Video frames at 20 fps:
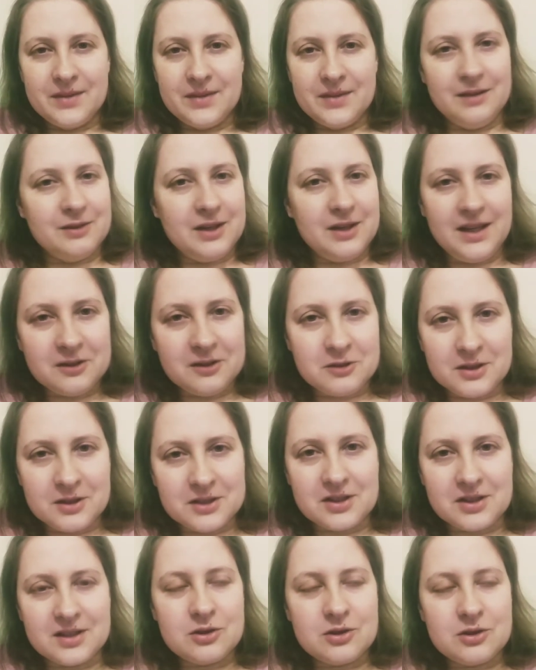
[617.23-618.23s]
Even he
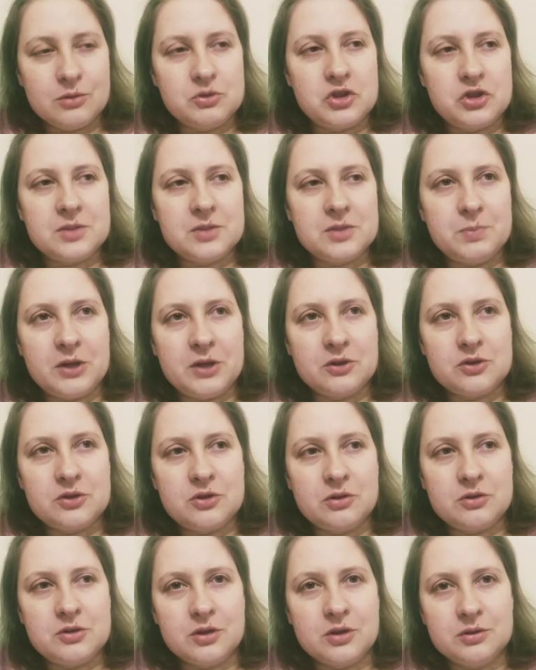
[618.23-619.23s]
acknowledged it. So just because
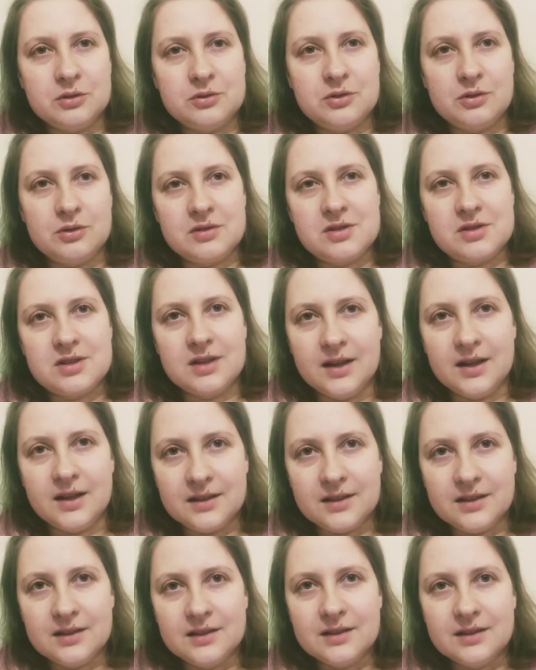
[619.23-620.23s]
you're told you're a
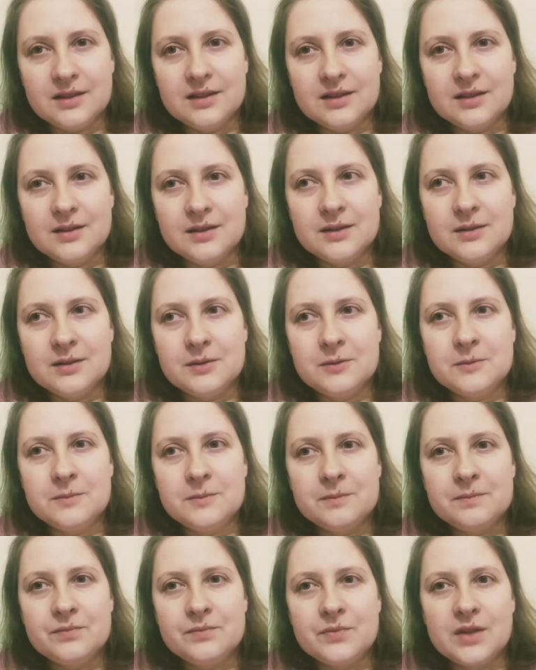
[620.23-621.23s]
son,
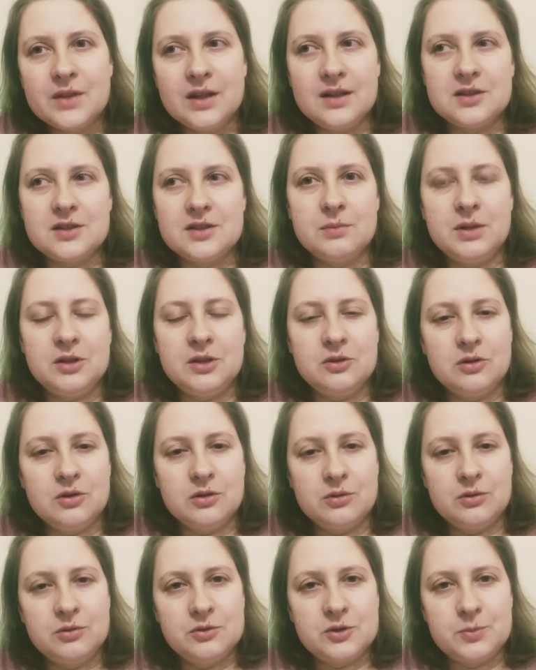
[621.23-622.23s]
it doesn't mean you
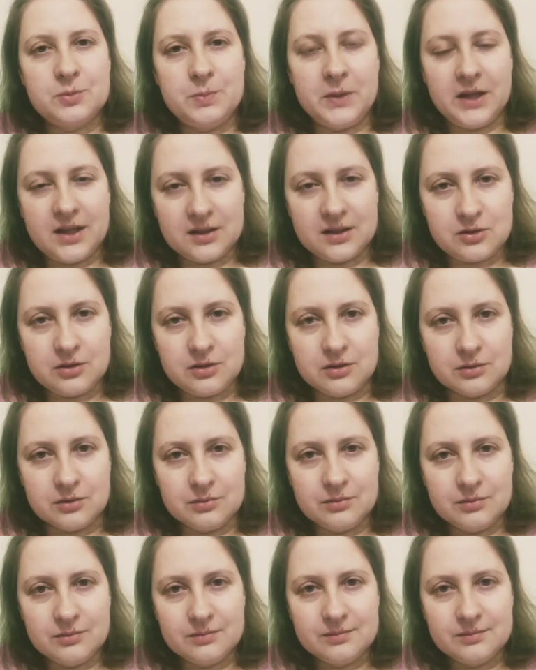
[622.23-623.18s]
know who's speaking to you.